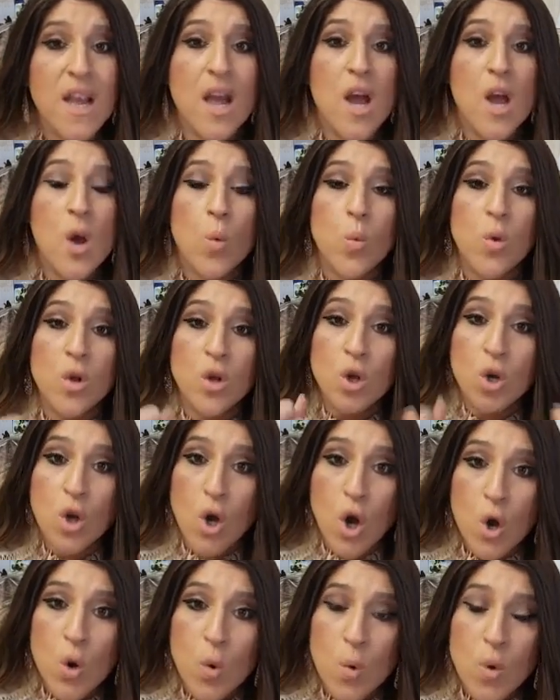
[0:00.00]
will
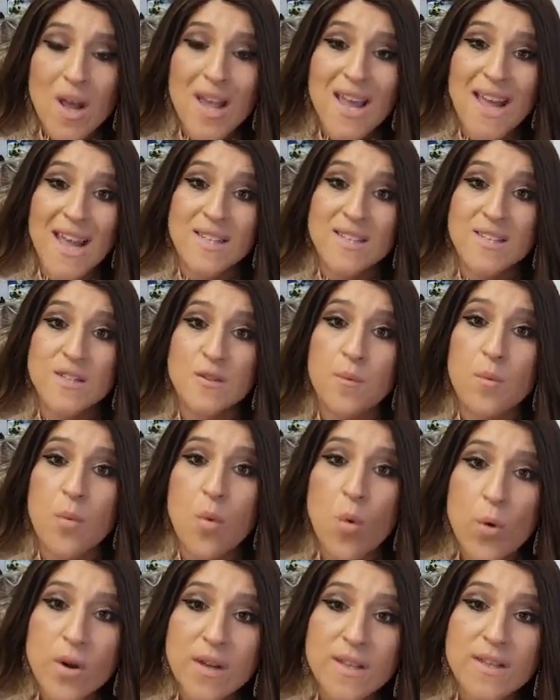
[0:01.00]
go and
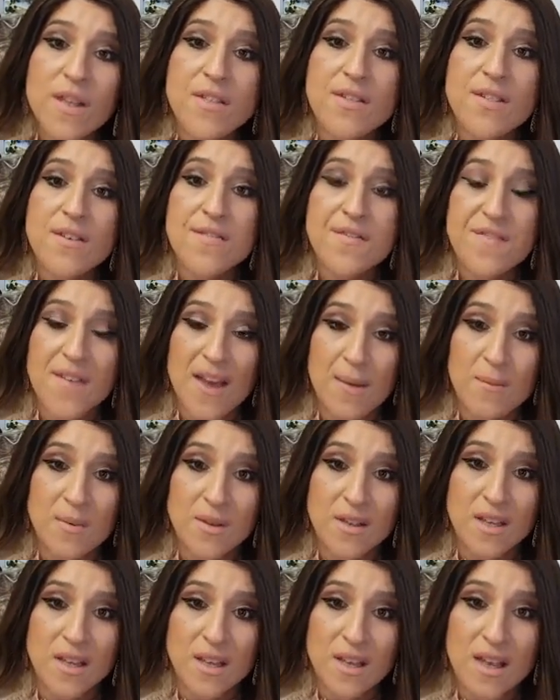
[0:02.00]
support the
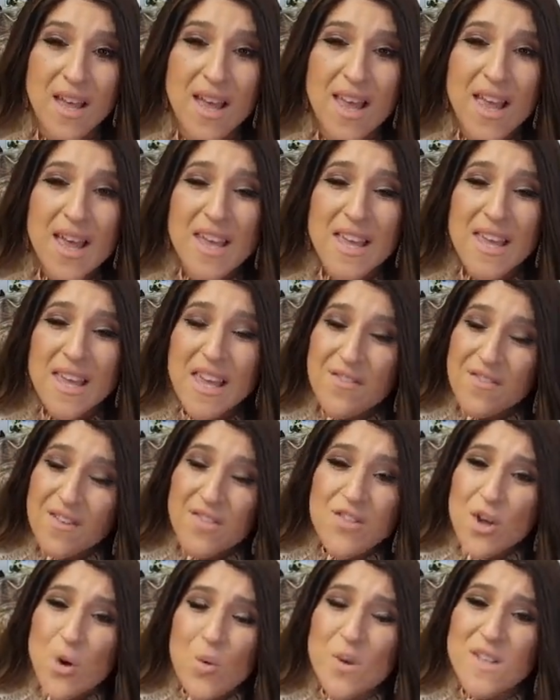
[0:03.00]
family,
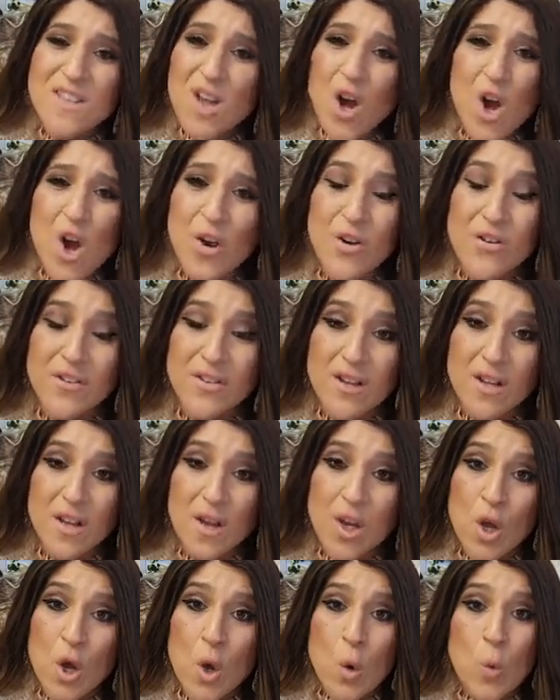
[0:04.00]
even though it's hard.
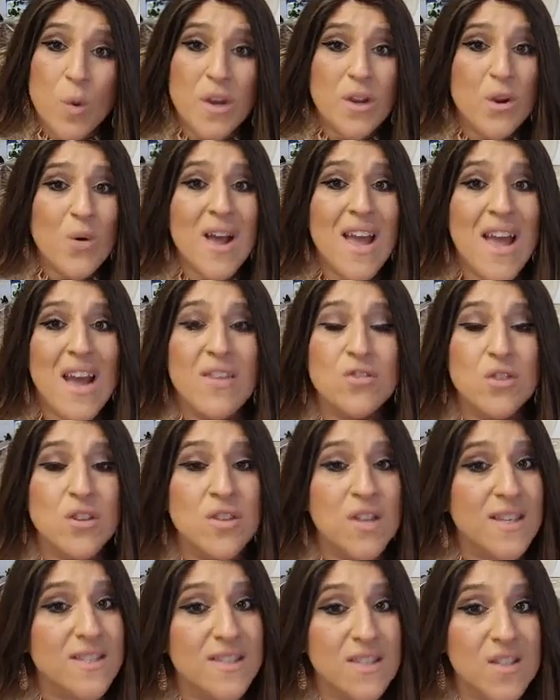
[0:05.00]
We don't have to
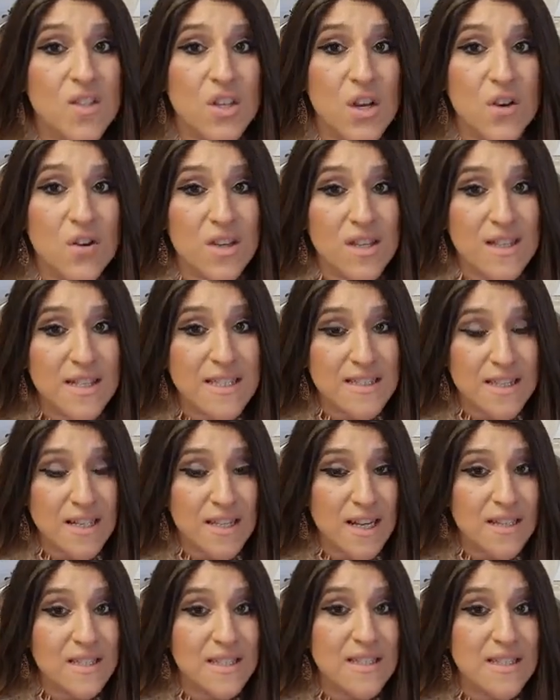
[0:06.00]
necessarily sit
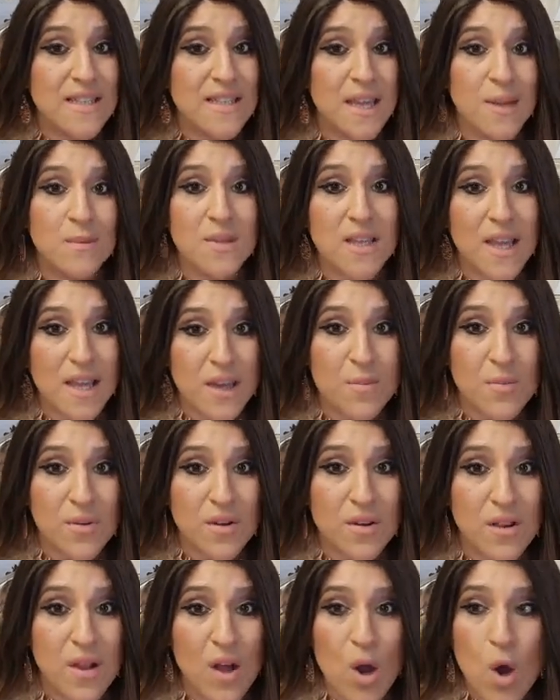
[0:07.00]
at the same
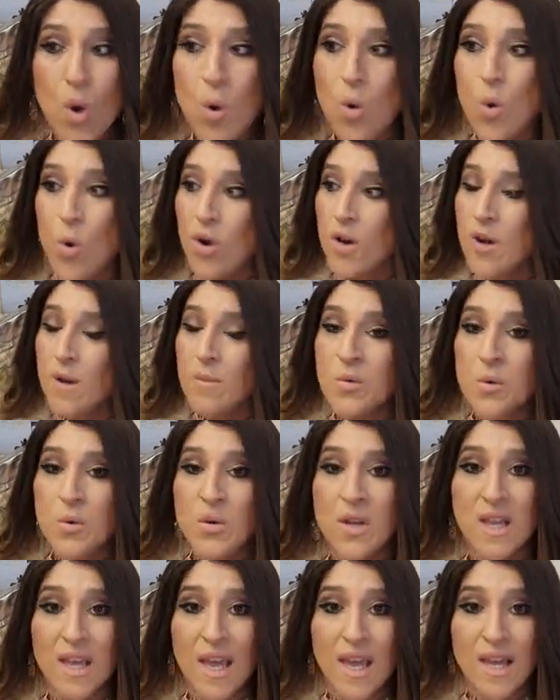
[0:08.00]
table or
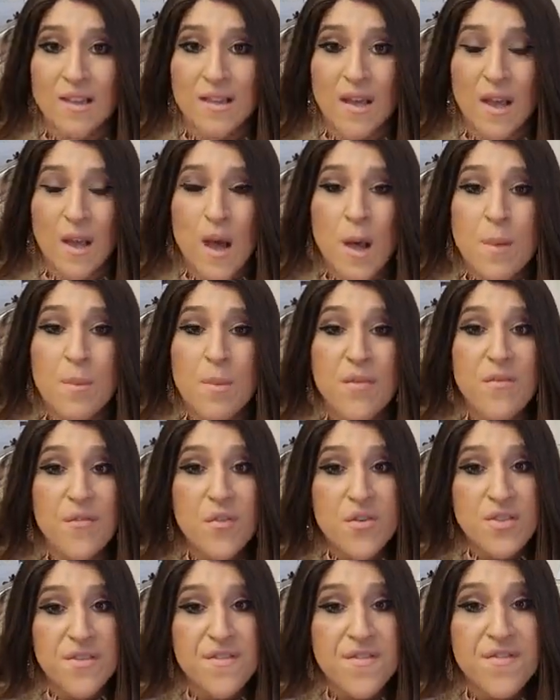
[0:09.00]
communicate, but
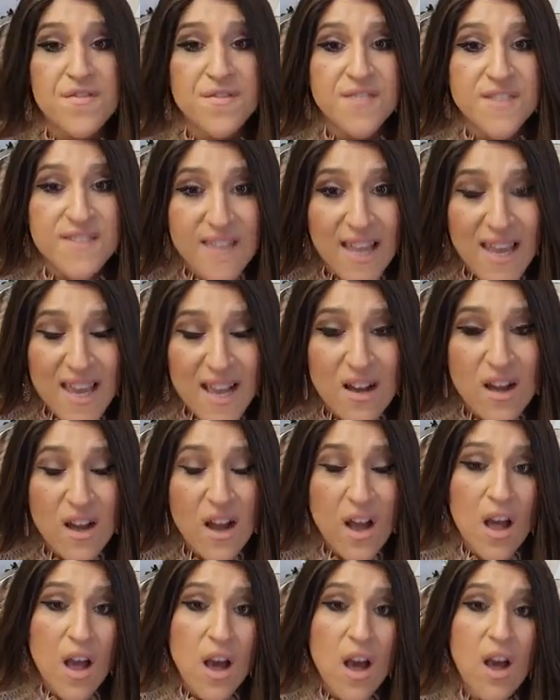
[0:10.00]
for the sake
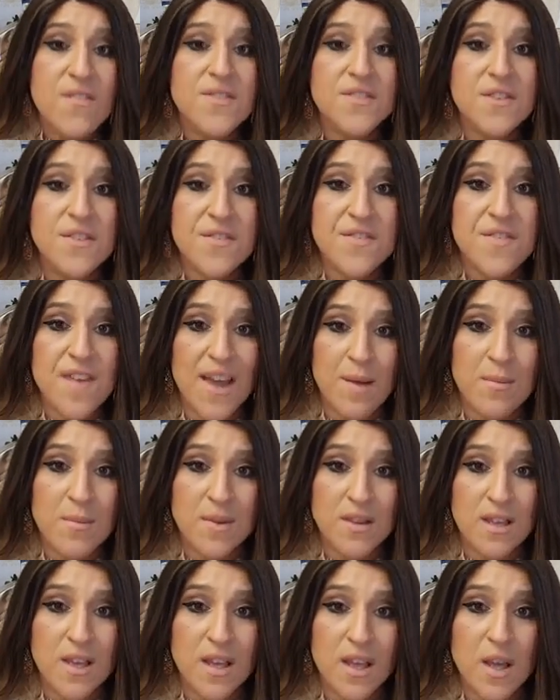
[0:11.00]
of the
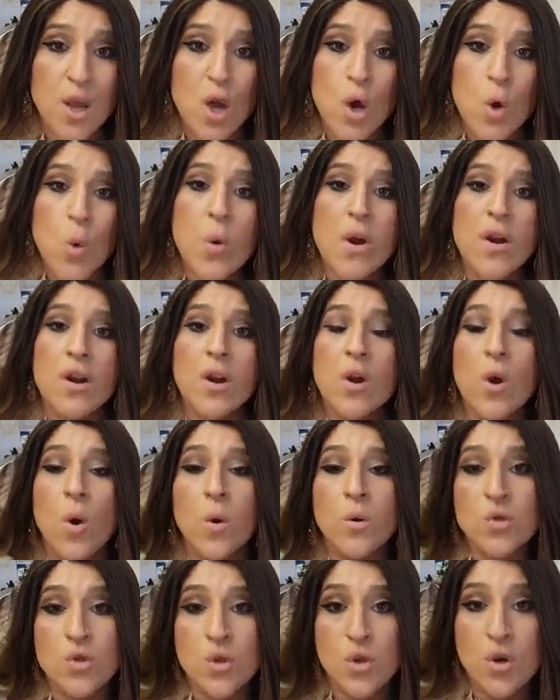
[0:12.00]
family, we're
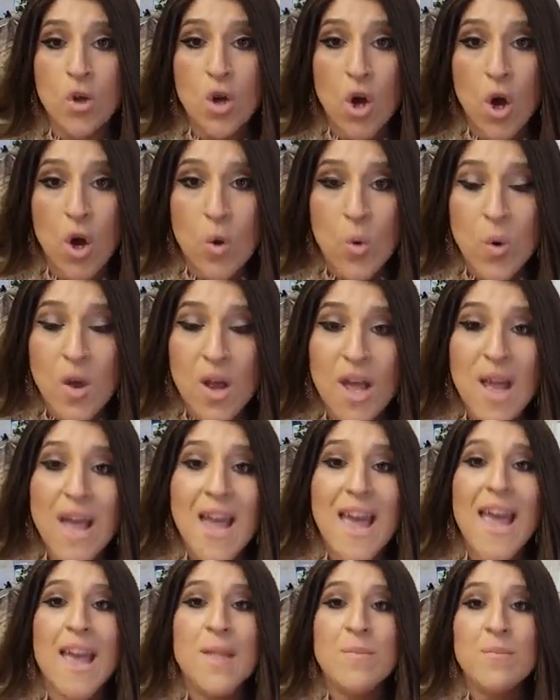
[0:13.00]
going to go
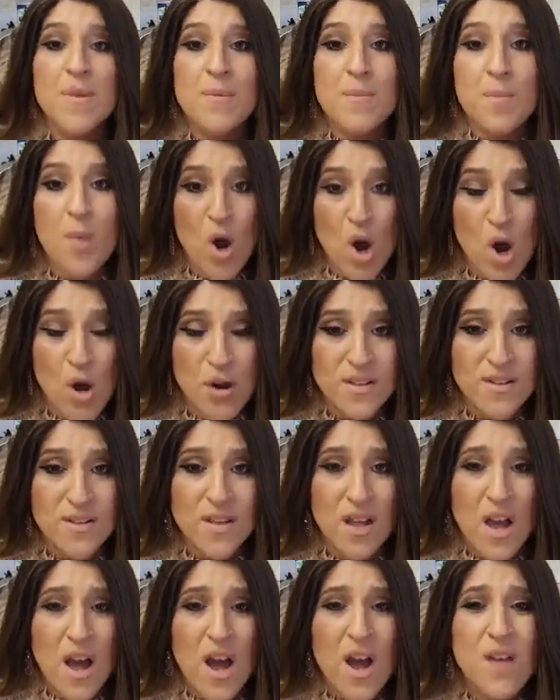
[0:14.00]
and be part
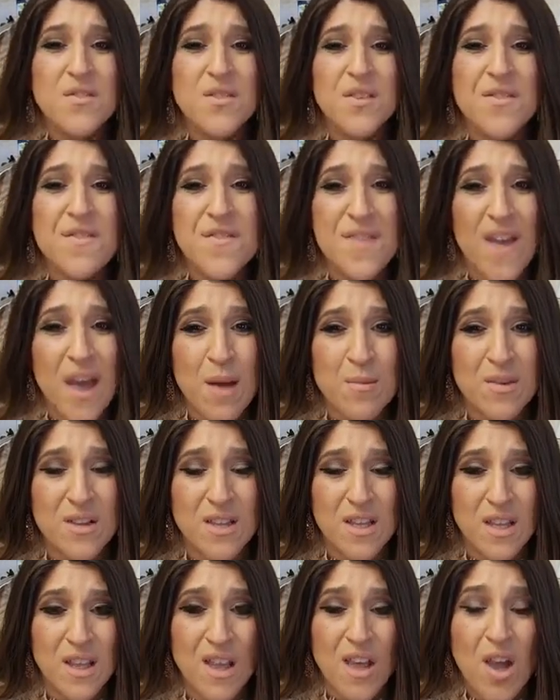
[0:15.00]
of the
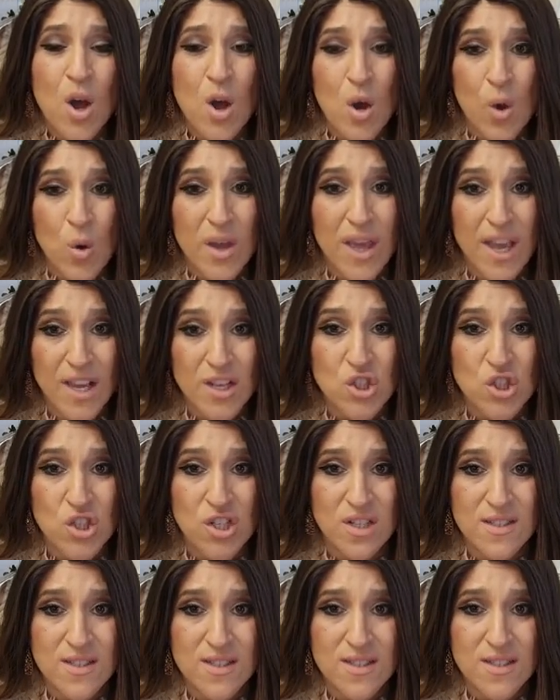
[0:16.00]
family
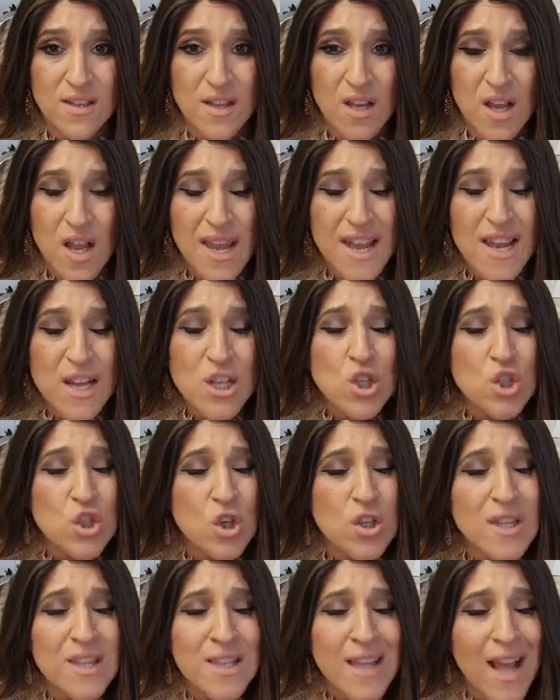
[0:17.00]
occasions. It
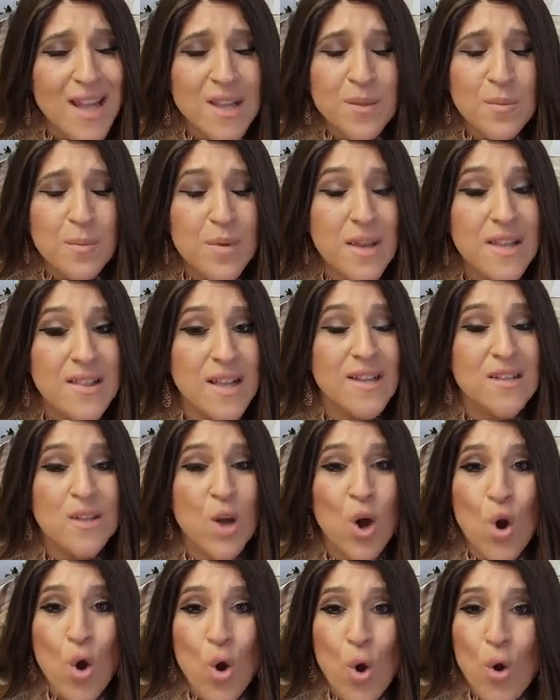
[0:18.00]
should not be that
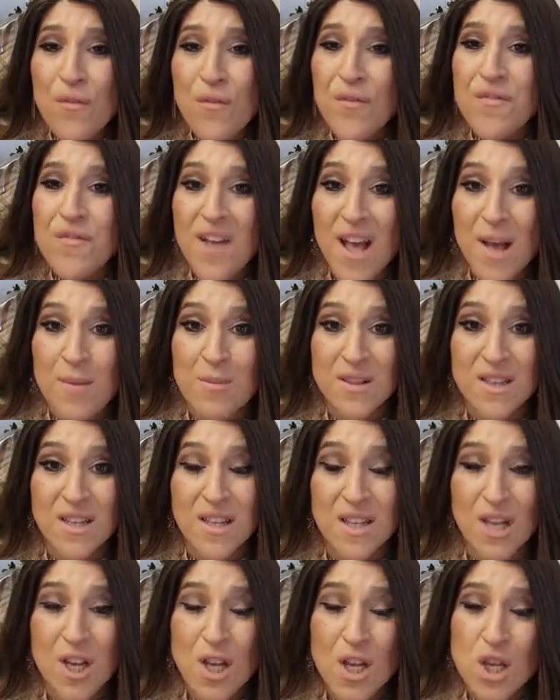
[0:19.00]
the whole
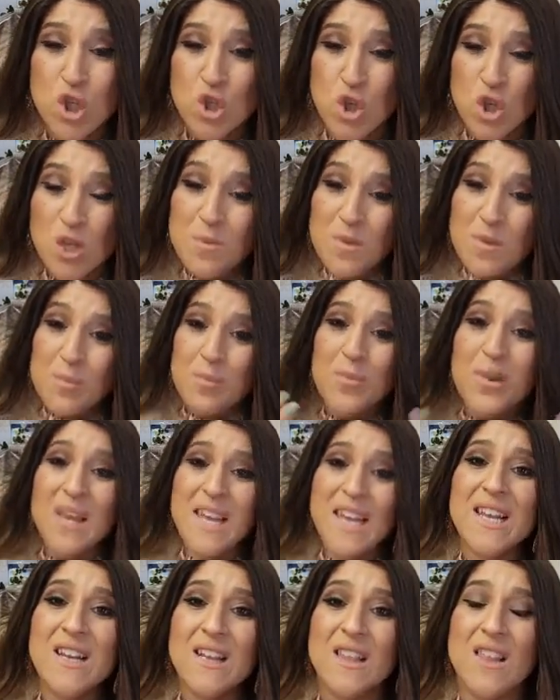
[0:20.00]
family should be
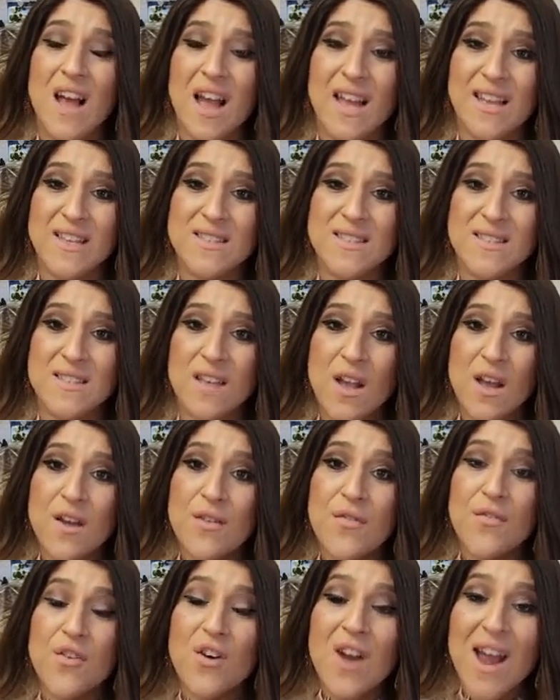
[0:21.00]
penalized
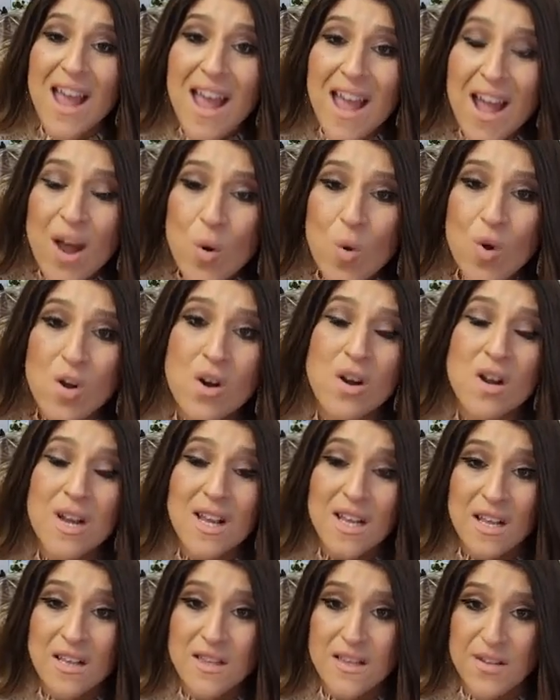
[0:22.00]
for our
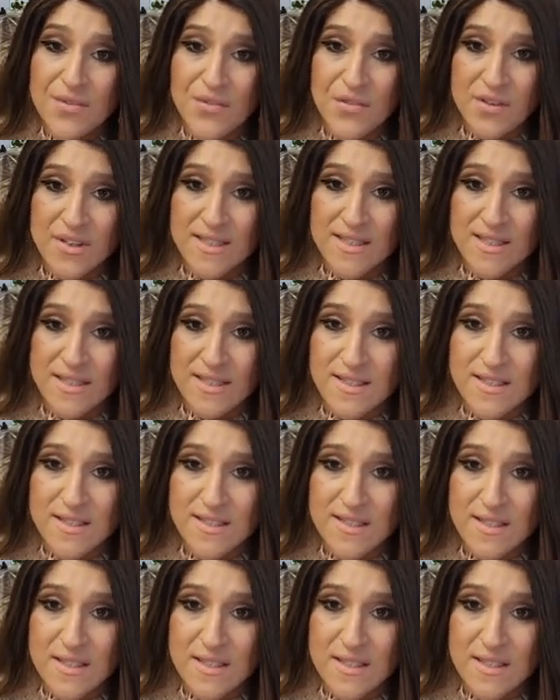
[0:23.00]
differences.